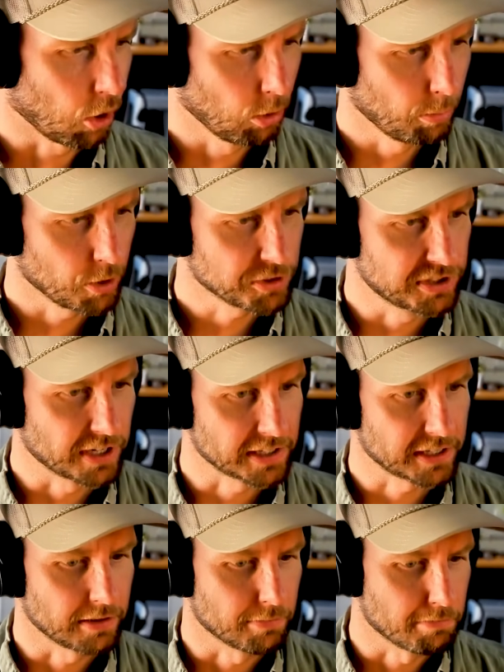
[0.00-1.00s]
almost
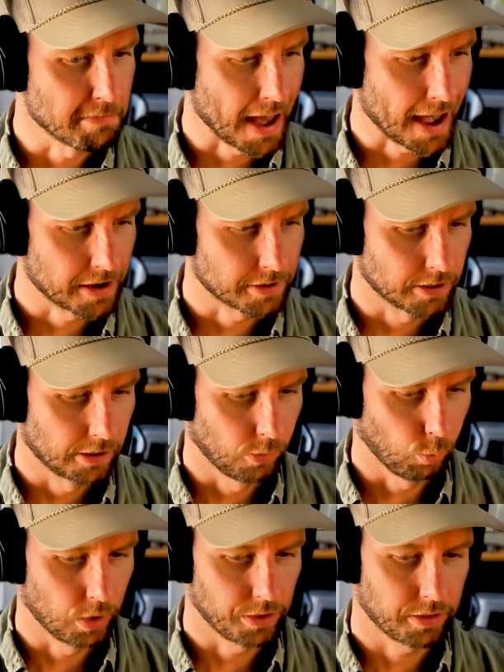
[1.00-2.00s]
doesn't matter
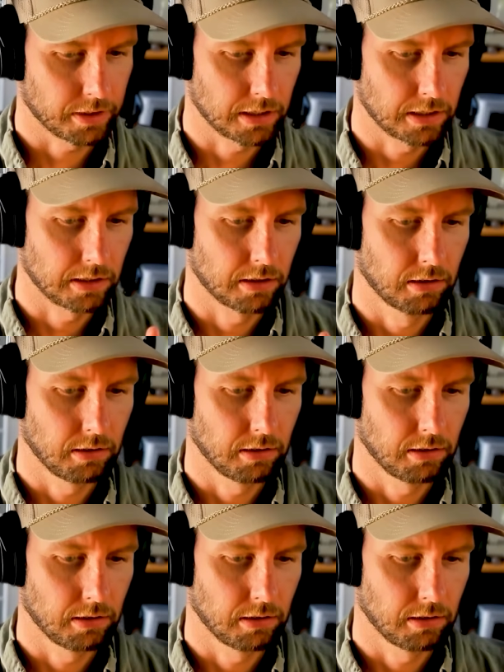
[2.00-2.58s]
what the,